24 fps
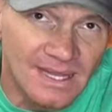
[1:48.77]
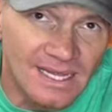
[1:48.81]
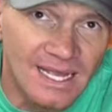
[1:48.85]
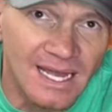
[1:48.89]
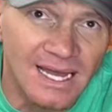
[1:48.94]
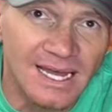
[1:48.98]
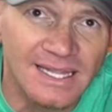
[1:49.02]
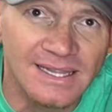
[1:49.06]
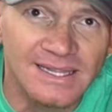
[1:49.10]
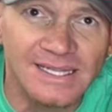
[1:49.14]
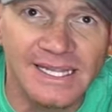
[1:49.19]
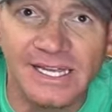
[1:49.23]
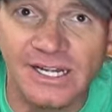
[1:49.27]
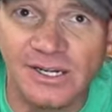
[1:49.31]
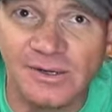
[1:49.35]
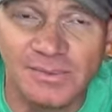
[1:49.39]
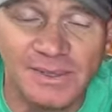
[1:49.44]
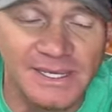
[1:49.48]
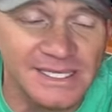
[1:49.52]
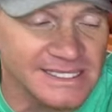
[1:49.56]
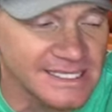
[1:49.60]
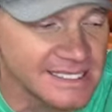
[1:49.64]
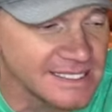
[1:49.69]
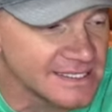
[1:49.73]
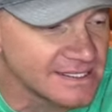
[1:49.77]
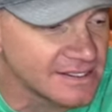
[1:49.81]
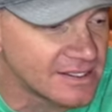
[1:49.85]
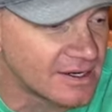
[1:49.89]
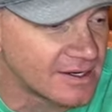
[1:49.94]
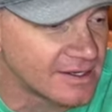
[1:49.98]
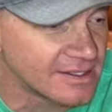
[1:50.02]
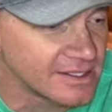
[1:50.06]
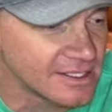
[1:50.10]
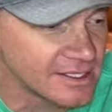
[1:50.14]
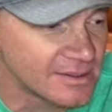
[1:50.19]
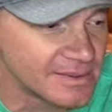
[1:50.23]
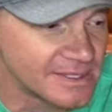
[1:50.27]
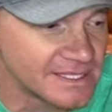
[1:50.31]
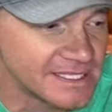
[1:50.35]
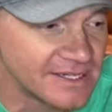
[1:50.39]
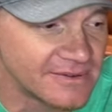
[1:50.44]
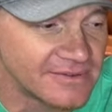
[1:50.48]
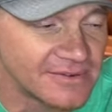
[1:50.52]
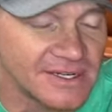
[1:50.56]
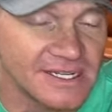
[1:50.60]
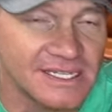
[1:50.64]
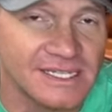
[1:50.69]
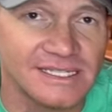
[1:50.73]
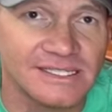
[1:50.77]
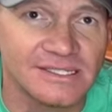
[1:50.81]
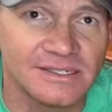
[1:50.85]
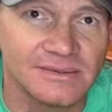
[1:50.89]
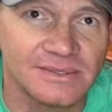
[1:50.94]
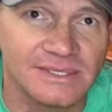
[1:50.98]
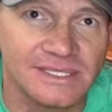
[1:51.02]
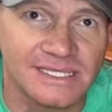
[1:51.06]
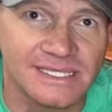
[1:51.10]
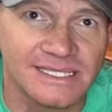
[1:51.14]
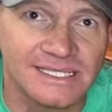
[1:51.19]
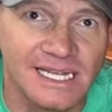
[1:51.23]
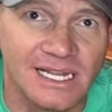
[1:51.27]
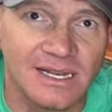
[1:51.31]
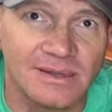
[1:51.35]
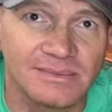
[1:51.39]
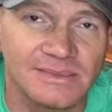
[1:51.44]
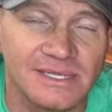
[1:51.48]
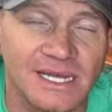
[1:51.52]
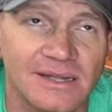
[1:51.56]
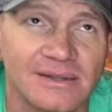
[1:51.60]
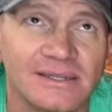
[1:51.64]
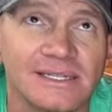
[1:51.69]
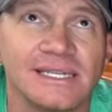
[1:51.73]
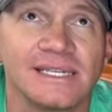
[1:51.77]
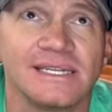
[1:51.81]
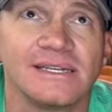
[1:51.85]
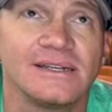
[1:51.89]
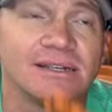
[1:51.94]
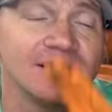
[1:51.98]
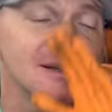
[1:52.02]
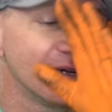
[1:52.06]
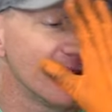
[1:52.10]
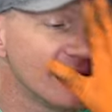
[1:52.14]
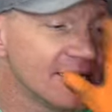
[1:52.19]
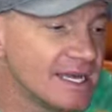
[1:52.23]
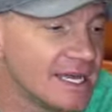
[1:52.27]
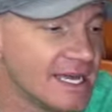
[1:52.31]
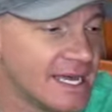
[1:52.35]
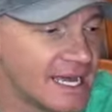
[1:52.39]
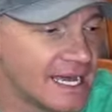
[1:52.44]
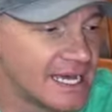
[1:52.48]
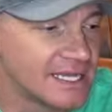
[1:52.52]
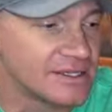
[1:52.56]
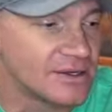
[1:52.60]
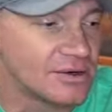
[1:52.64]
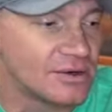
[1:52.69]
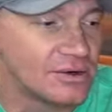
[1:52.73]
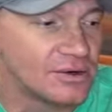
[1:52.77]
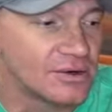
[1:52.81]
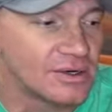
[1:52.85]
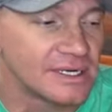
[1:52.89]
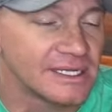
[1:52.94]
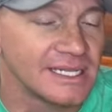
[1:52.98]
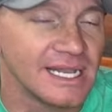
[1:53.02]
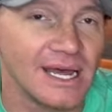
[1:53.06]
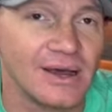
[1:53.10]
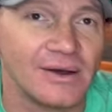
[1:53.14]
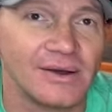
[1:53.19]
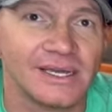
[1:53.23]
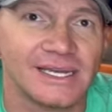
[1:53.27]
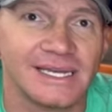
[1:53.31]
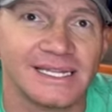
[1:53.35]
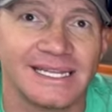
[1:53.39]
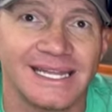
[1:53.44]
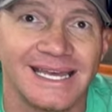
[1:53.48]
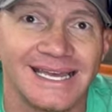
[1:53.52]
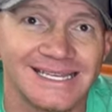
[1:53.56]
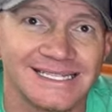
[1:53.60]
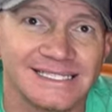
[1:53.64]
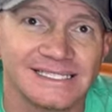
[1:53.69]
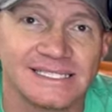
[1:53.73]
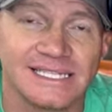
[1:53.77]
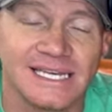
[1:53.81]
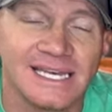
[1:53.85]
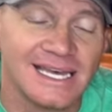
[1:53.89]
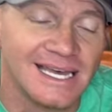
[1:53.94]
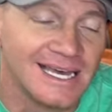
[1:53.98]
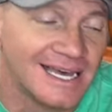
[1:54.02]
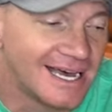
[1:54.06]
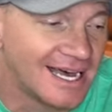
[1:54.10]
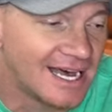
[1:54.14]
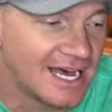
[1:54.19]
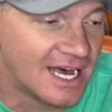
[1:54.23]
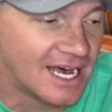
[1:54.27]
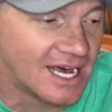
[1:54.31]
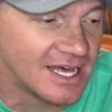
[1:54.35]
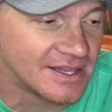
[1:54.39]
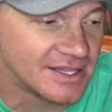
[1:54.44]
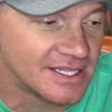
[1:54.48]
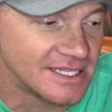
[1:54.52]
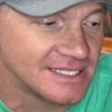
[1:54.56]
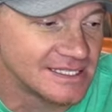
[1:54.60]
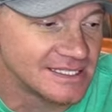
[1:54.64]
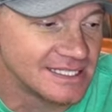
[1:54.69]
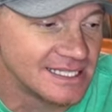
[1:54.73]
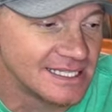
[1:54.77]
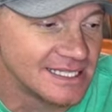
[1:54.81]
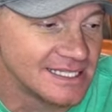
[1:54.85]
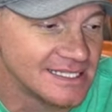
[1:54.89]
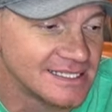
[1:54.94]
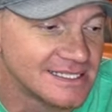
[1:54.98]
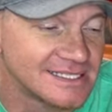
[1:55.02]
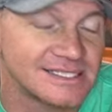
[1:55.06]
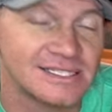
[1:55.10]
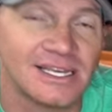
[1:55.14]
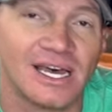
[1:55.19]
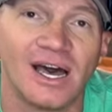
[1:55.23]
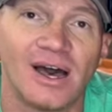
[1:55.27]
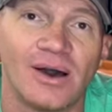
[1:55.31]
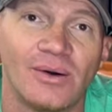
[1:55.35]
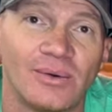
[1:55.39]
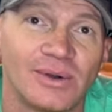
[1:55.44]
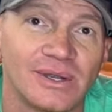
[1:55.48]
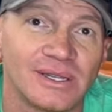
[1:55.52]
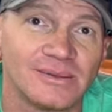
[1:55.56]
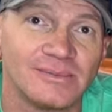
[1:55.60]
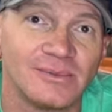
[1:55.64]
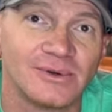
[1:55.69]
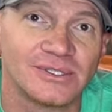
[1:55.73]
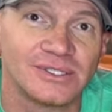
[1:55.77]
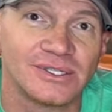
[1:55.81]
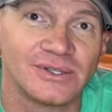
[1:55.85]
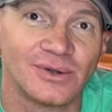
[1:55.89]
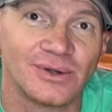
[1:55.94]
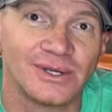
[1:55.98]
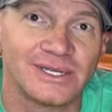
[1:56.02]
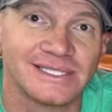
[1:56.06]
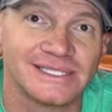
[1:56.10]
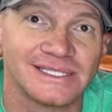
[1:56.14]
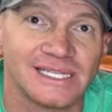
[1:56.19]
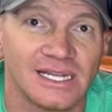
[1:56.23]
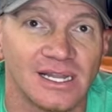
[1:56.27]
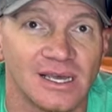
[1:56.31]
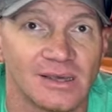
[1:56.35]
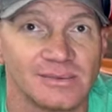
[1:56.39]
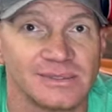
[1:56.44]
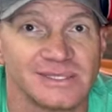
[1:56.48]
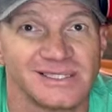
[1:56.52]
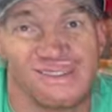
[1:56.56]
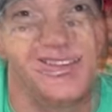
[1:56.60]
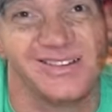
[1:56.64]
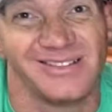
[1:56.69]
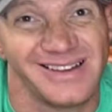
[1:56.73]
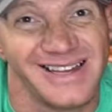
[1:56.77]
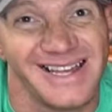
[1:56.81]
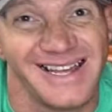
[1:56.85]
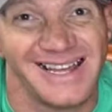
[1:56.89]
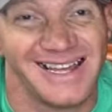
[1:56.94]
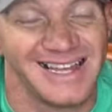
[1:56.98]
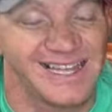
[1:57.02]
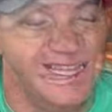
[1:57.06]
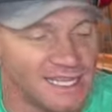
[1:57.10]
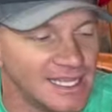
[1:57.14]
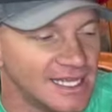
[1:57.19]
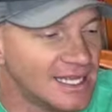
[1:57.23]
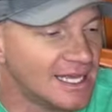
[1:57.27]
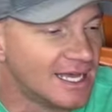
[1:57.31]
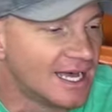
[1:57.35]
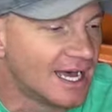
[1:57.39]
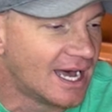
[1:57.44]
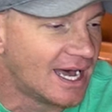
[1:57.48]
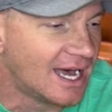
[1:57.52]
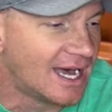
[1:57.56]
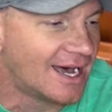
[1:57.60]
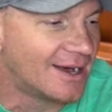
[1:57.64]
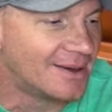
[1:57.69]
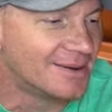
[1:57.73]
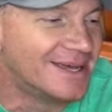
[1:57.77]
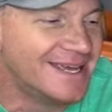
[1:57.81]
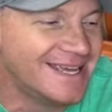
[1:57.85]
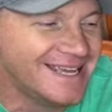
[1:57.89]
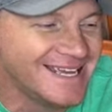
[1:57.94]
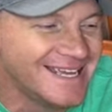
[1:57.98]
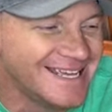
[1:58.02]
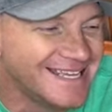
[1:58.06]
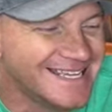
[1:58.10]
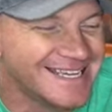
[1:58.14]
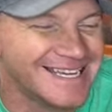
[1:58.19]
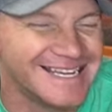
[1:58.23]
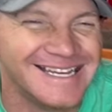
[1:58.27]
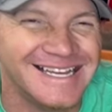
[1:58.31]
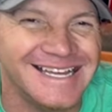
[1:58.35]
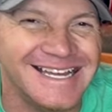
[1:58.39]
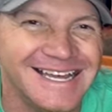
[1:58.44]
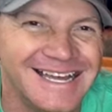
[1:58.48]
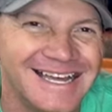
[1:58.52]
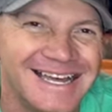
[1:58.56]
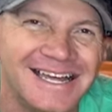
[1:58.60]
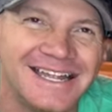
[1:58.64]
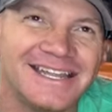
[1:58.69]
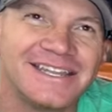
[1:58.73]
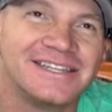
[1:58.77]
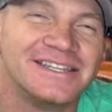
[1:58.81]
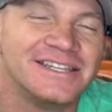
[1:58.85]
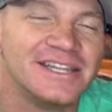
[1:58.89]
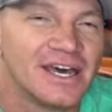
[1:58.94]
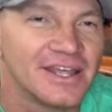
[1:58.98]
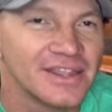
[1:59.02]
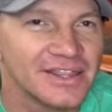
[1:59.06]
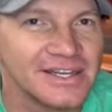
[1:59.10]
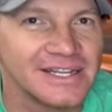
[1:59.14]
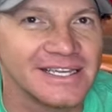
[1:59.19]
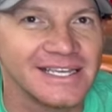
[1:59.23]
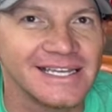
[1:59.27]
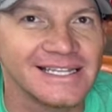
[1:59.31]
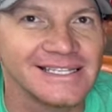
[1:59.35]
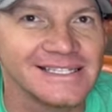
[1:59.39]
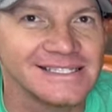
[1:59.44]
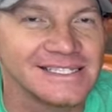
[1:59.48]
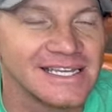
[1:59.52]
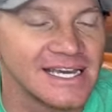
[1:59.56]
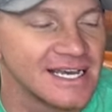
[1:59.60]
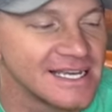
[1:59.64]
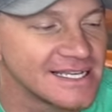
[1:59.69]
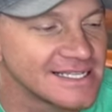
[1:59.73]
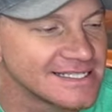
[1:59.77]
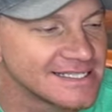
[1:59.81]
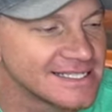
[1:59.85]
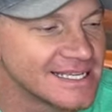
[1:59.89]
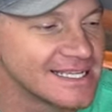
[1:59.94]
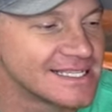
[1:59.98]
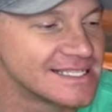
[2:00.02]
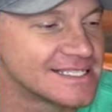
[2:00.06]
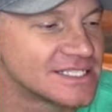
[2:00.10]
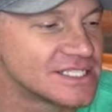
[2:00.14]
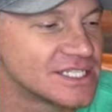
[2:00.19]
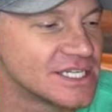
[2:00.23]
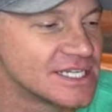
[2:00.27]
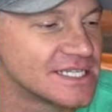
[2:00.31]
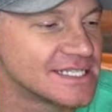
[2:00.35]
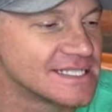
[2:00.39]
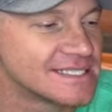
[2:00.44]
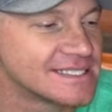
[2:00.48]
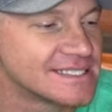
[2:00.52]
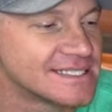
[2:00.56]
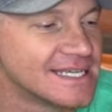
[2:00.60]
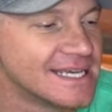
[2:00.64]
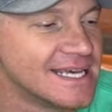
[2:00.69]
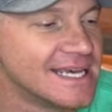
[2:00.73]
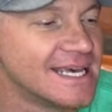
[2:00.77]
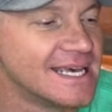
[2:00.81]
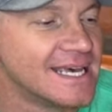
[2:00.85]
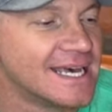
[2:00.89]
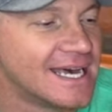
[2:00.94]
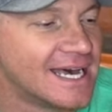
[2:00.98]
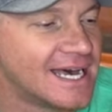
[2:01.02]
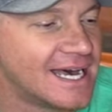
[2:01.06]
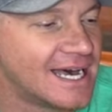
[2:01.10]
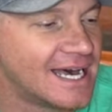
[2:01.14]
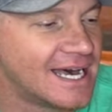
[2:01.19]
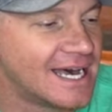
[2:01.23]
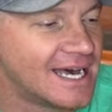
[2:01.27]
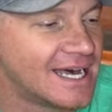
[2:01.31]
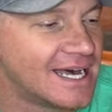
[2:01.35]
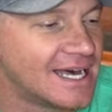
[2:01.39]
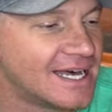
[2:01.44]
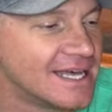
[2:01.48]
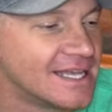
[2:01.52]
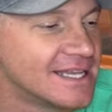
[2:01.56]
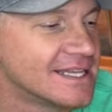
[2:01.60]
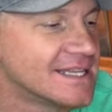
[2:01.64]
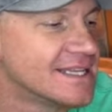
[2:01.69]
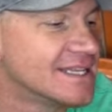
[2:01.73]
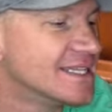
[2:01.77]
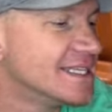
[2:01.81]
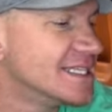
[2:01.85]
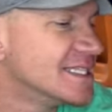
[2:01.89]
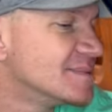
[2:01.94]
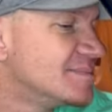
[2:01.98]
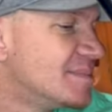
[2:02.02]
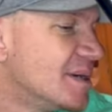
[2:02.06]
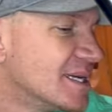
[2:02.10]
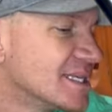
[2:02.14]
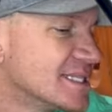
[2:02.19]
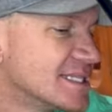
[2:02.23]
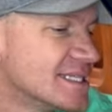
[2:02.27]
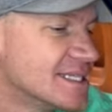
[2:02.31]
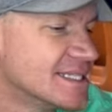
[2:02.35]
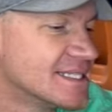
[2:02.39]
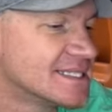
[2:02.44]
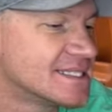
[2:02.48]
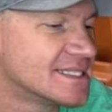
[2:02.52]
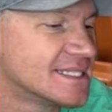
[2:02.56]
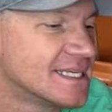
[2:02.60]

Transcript: Uh, later buses are a little bit different in terms of the setup down here and the horn and how it connects. Uh, this is uh, one of the most annoying setups. So huh. uh, nothing against Gus. It's just uh, these buses,